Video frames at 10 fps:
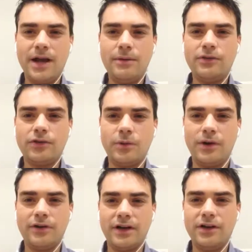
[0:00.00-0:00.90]
and I was just
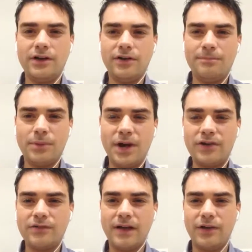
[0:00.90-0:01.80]
wondering, your, your
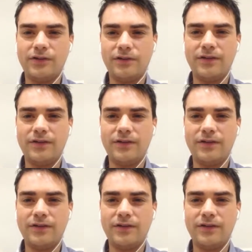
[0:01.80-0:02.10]
production values are